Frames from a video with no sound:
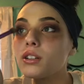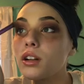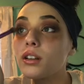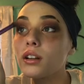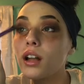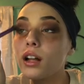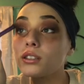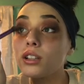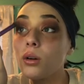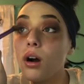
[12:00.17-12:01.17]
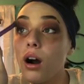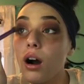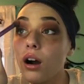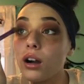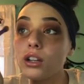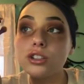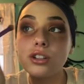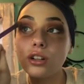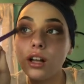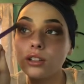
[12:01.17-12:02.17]
sure they're not so harsh,
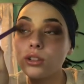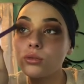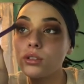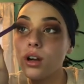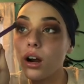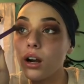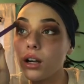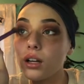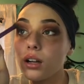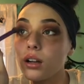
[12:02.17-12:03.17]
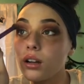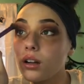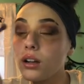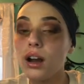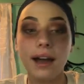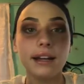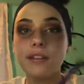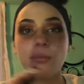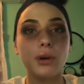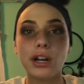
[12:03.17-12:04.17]
they're not so dark. I didn't
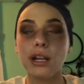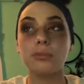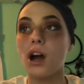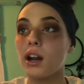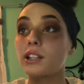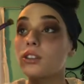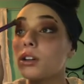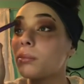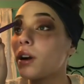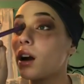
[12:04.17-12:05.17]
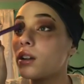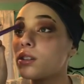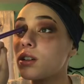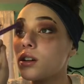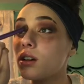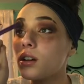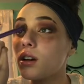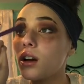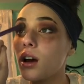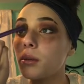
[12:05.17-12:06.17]
even put any product on the brush.
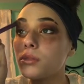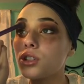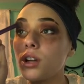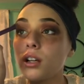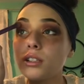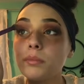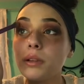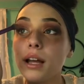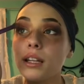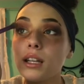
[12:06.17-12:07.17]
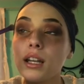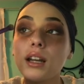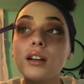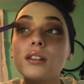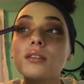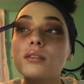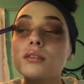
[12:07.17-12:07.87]
I'm just blending.